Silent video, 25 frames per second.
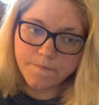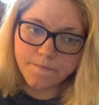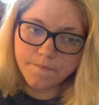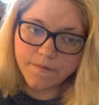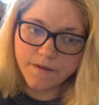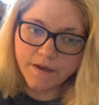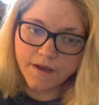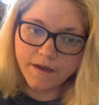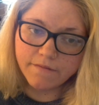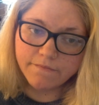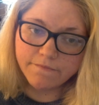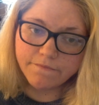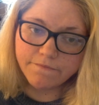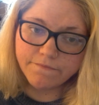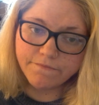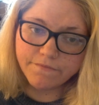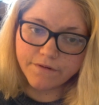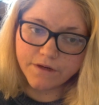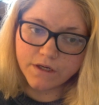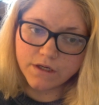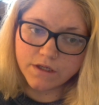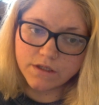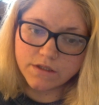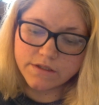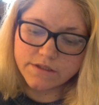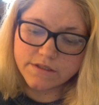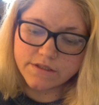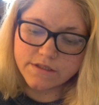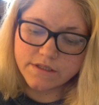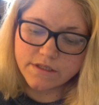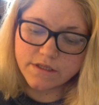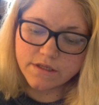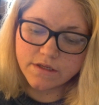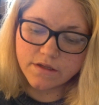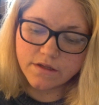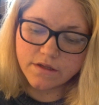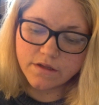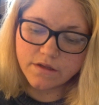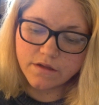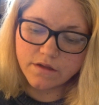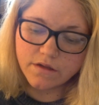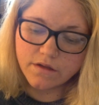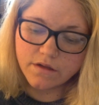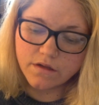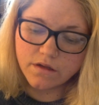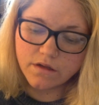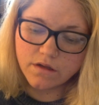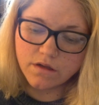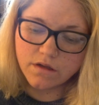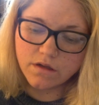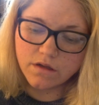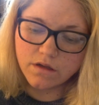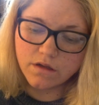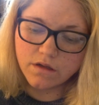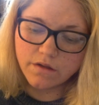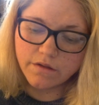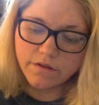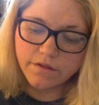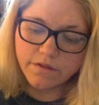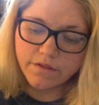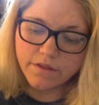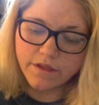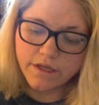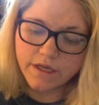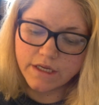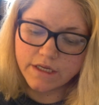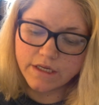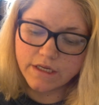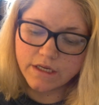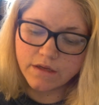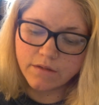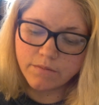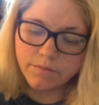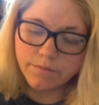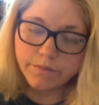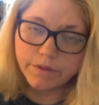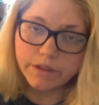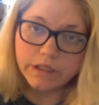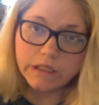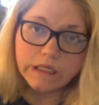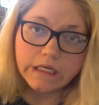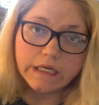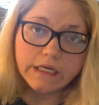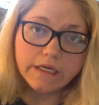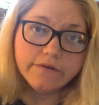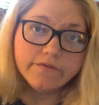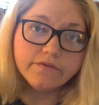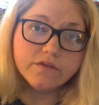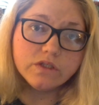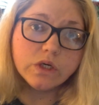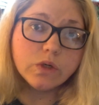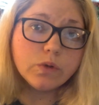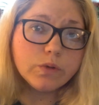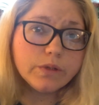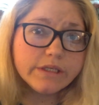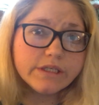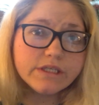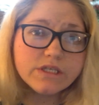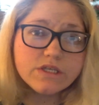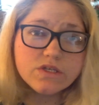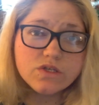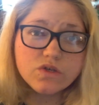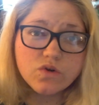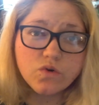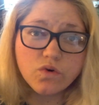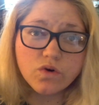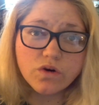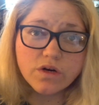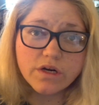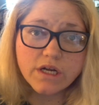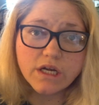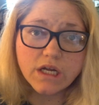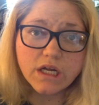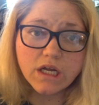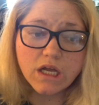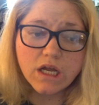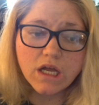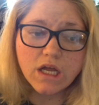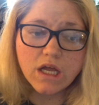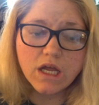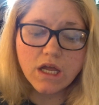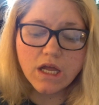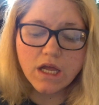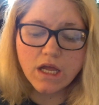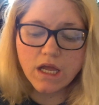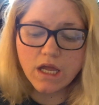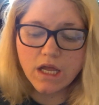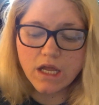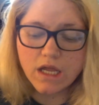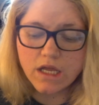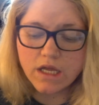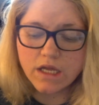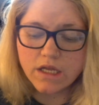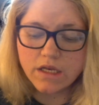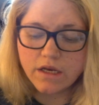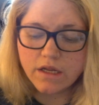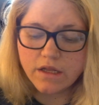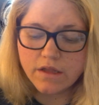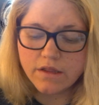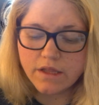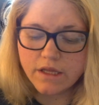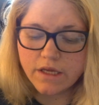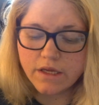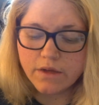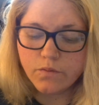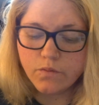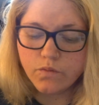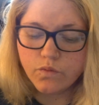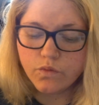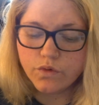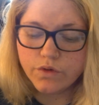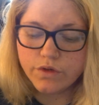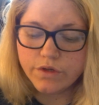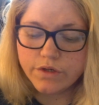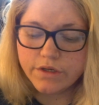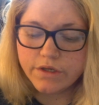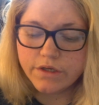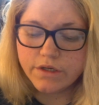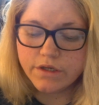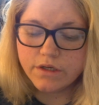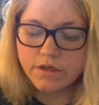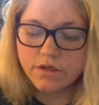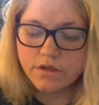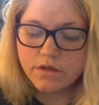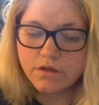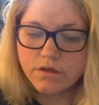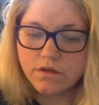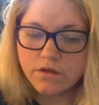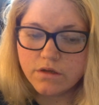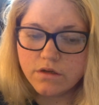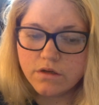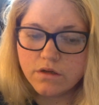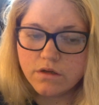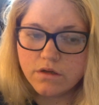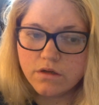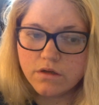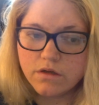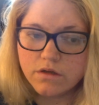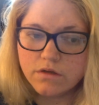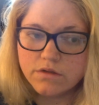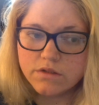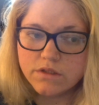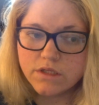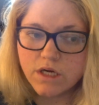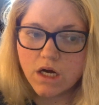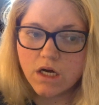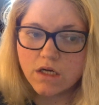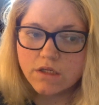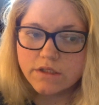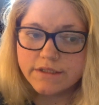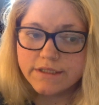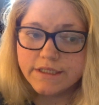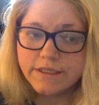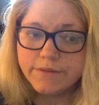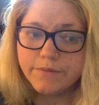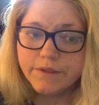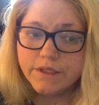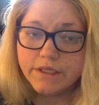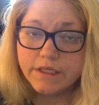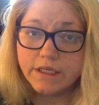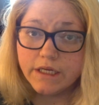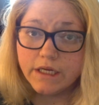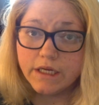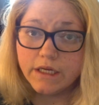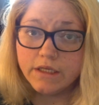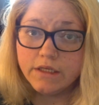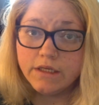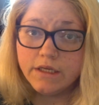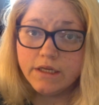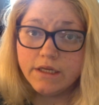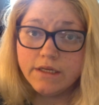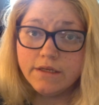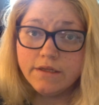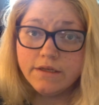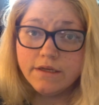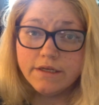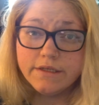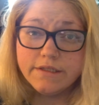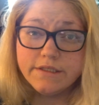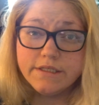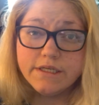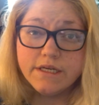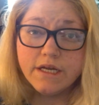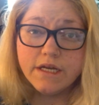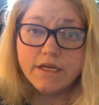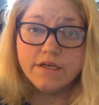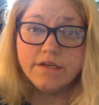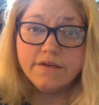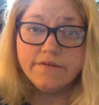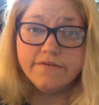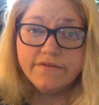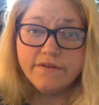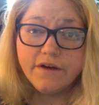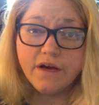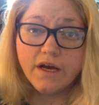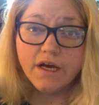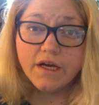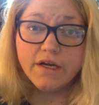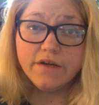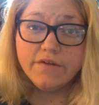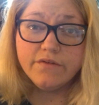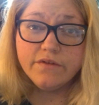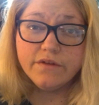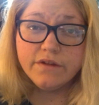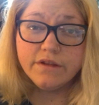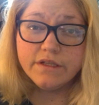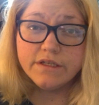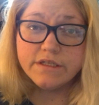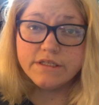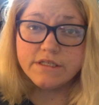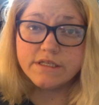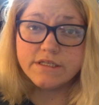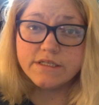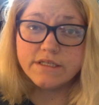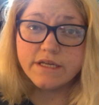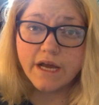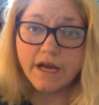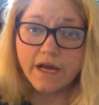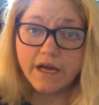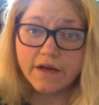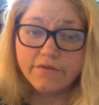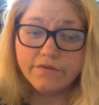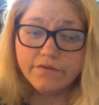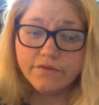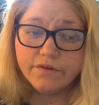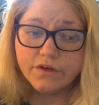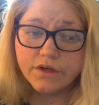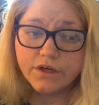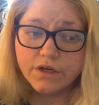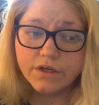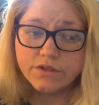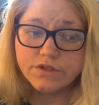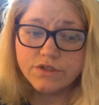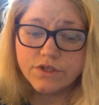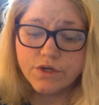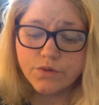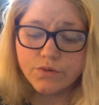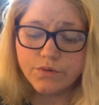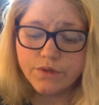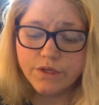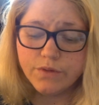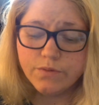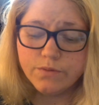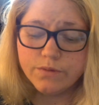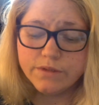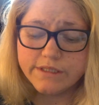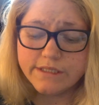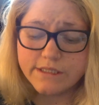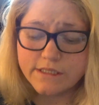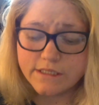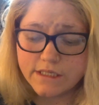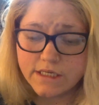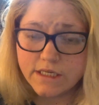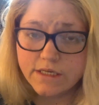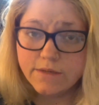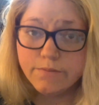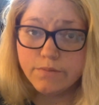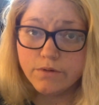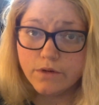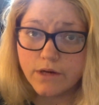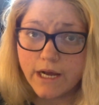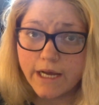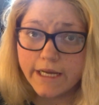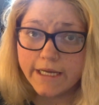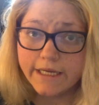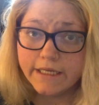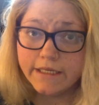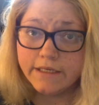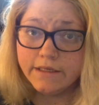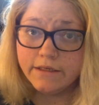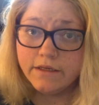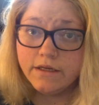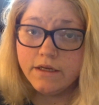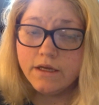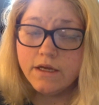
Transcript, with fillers: at first, they didn't believe Tony's story and they would talked to him again in 1995, and this is after Tony would see Brian.